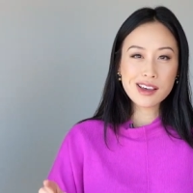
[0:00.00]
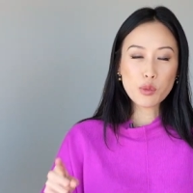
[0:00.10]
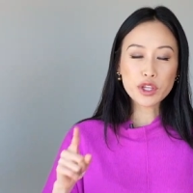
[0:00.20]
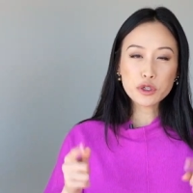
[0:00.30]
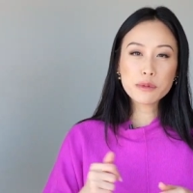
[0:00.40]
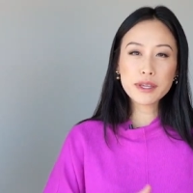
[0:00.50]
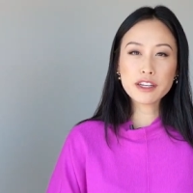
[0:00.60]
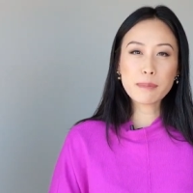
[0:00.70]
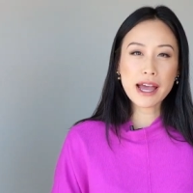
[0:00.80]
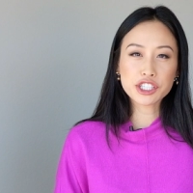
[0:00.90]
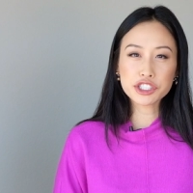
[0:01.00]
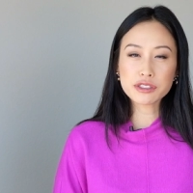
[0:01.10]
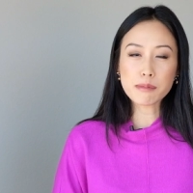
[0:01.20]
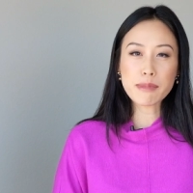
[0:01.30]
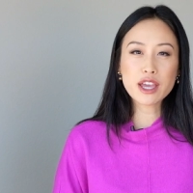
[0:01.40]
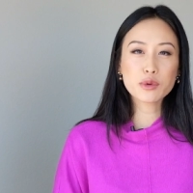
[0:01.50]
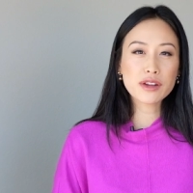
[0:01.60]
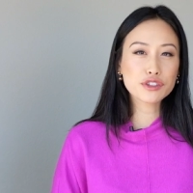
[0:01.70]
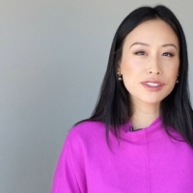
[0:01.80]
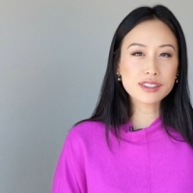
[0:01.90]
When you compete in a pageant, make
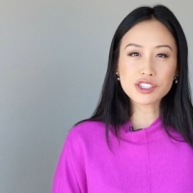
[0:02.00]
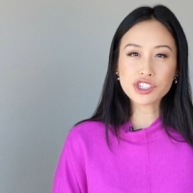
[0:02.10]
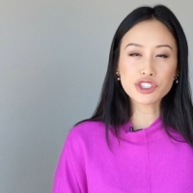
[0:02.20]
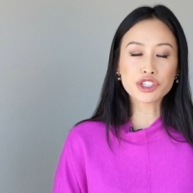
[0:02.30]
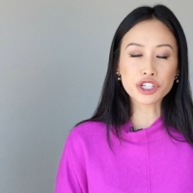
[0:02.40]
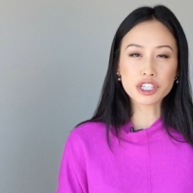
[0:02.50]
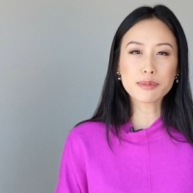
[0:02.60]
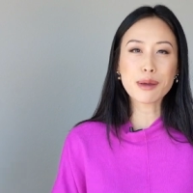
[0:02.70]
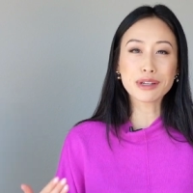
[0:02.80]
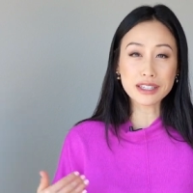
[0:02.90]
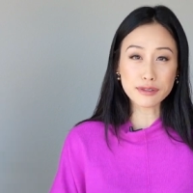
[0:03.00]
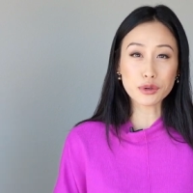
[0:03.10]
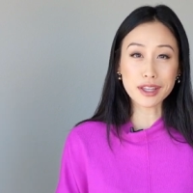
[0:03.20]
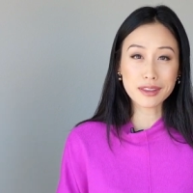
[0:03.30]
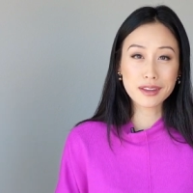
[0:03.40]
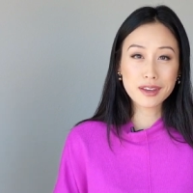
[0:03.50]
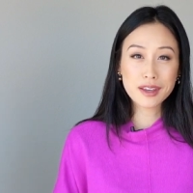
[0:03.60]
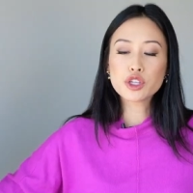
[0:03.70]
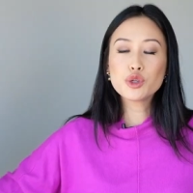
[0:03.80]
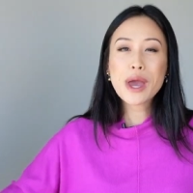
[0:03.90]
whatever decision you're going to be able to live with.
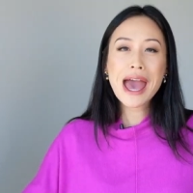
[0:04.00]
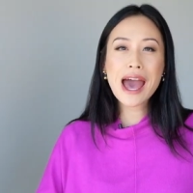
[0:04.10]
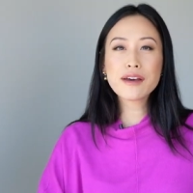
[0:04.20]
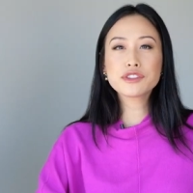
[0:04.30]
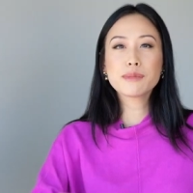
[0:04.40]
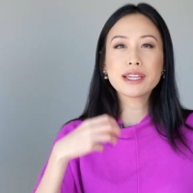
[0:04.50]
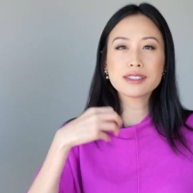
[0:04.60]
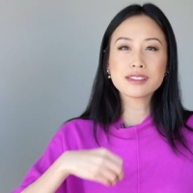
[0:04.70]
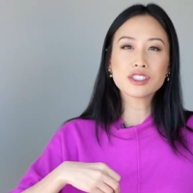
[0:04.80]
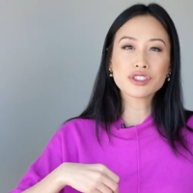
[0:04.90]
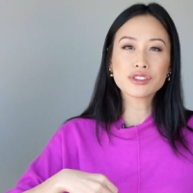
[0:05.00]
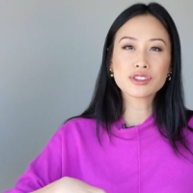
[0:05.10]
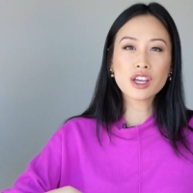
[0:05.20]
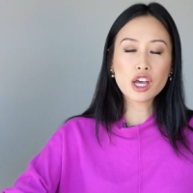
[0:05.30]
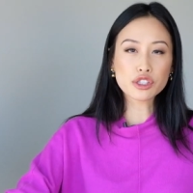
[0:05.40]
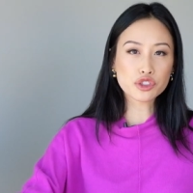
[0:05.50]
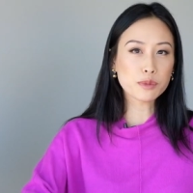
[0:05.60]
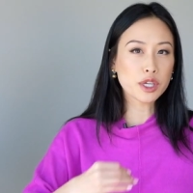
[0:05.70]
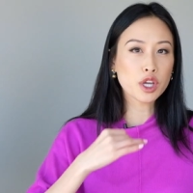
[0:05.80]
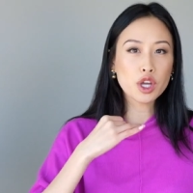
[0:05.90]
You have to make decisions
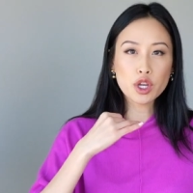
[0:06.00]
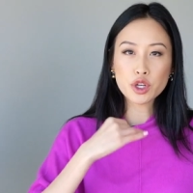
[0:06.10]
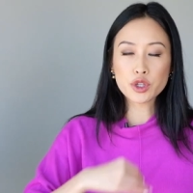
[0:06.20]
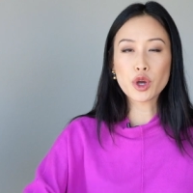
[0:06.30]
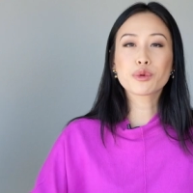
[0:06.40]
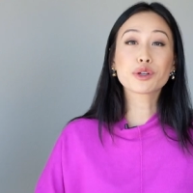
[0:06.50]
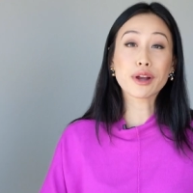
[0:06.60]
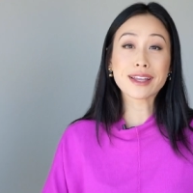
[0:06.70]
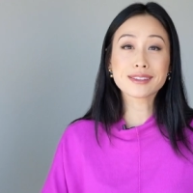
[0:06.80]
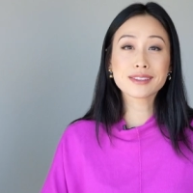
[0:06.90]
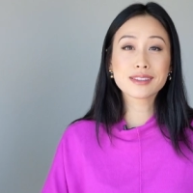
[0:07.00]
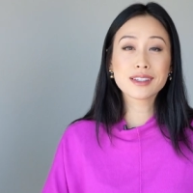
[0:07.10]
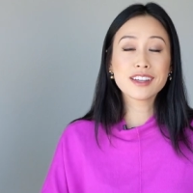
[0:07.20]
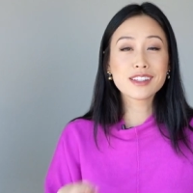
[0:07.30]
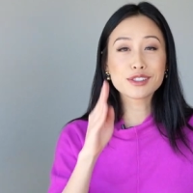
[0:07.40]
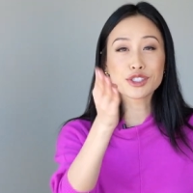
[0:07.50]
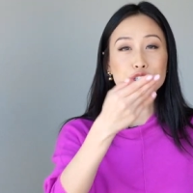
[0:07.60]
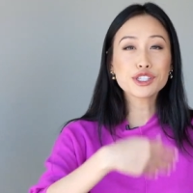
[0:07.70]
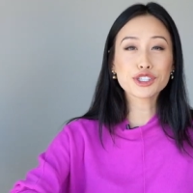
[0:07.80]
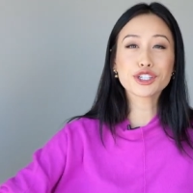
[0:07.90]
assuming no regrets. This is
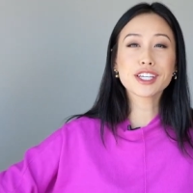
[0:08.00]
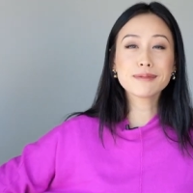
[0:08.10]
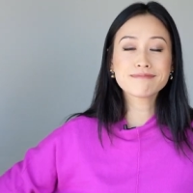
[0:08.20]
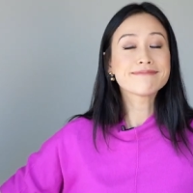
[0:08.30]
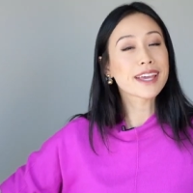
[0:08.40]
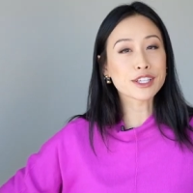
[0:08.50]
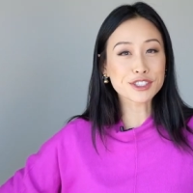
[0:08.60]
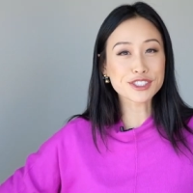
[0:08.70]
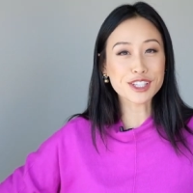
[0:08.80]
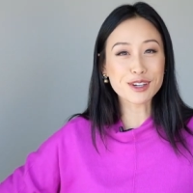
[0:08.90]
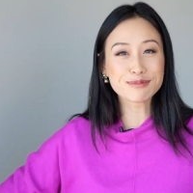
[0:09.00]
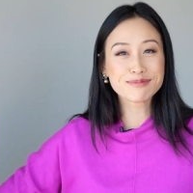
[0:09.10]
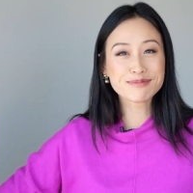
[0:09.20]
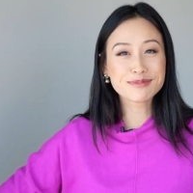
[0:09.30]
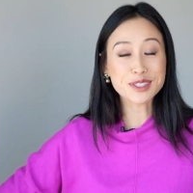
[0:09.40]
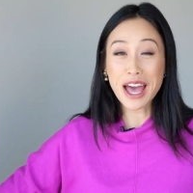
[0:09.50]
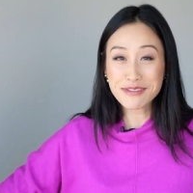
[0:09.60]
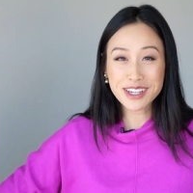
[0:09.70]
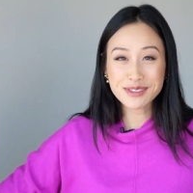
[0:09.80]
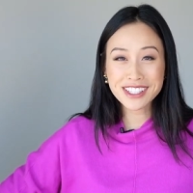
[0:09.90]
your journey and yours alone. So have
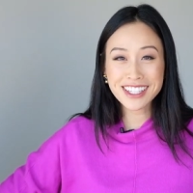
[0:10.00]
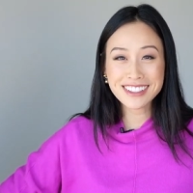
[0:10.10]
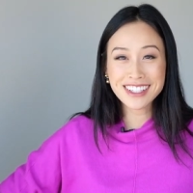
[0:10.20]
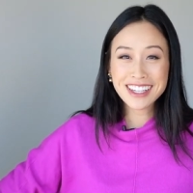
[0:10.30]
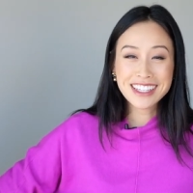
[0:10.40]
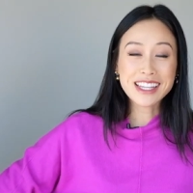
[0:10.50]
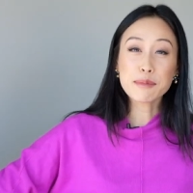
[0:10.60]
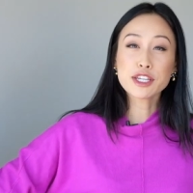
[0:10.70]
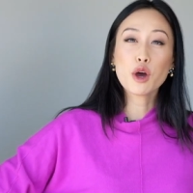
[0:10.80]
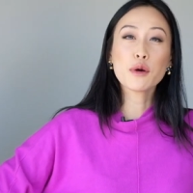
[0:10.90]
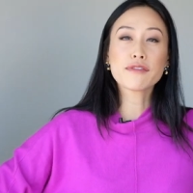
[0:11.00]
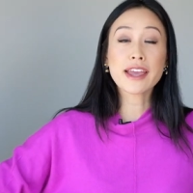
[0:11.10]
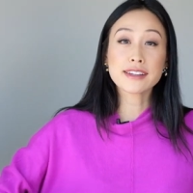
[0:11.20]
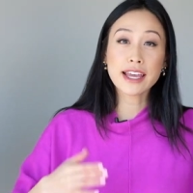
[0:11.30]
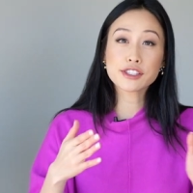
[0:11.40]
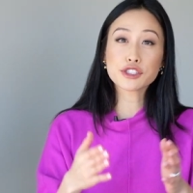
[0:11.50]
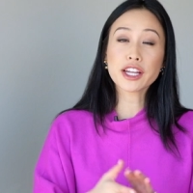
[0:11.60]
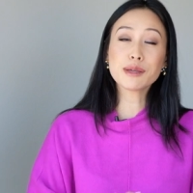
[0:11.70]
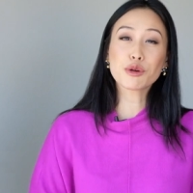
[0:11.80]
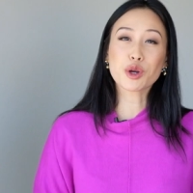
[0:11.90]
fun with it. Let me know if I can answer
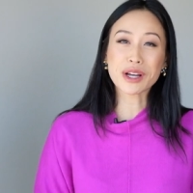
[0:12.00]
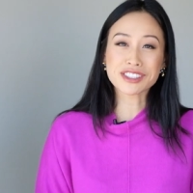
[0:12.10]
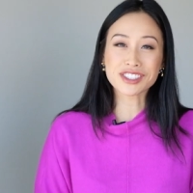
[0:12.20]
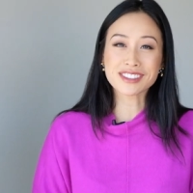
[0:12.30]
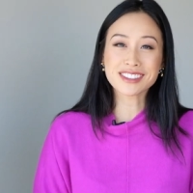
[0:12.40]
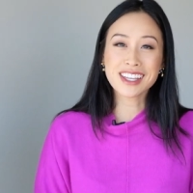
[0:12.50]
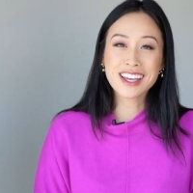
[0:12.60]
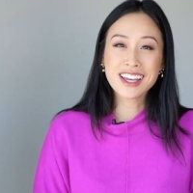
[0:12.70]
any more questions.